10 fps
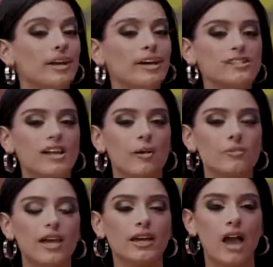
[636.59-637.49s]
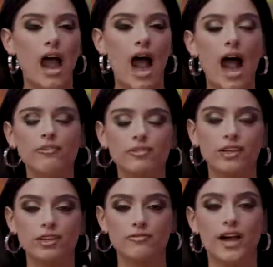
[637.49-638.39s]
because I'm like, I feel
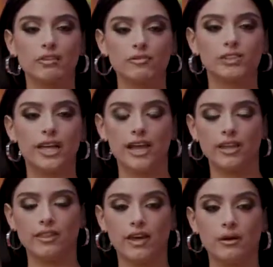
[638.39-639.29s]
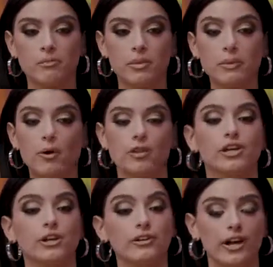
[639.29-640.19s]
like if I don't say anything, people on
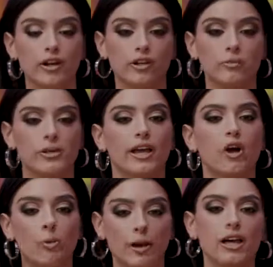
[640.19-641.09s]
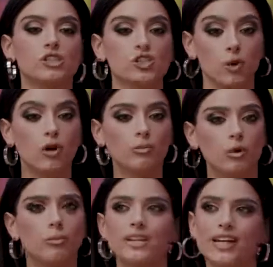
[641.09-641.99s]
the internet are going to be like, oh my God, she's
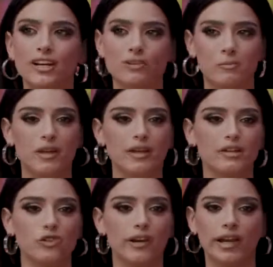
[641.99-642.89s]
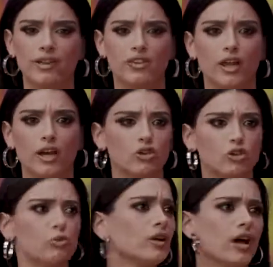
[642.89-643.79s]
horrible. But then I go to media training and they're like,
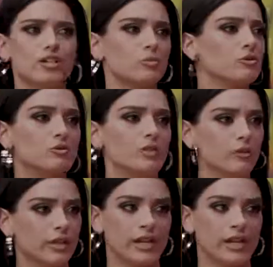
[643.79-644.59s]
you are not supposed to be doing